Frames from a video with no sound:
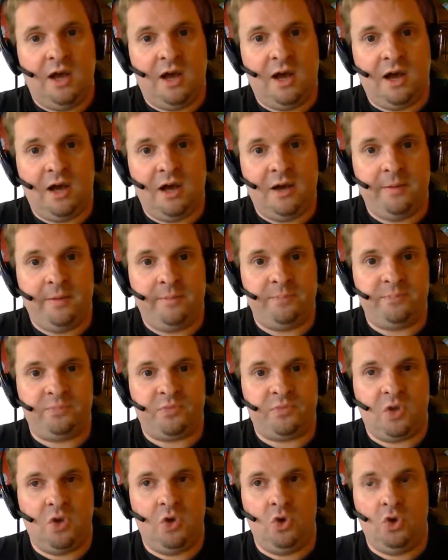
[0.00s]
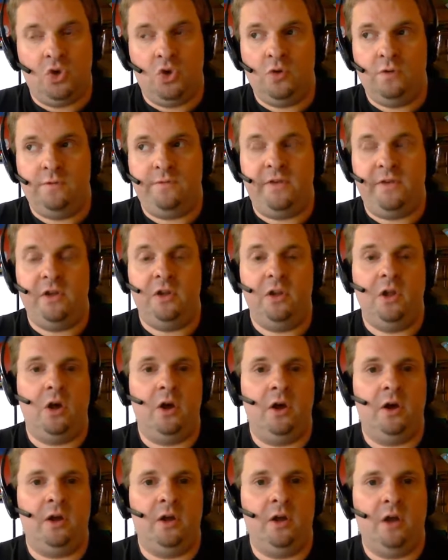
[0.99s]
who you feel
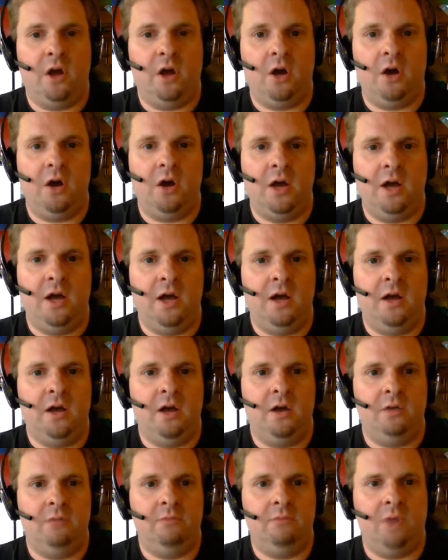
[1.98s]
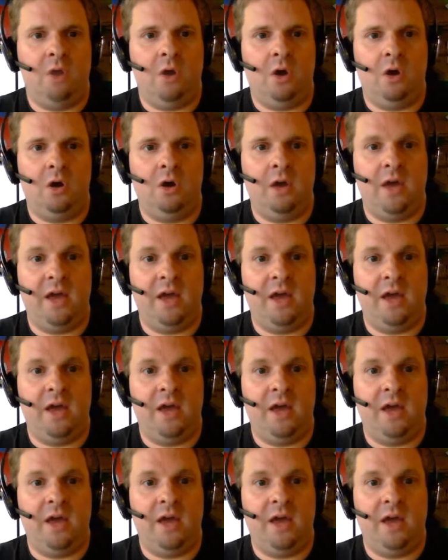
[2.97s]
are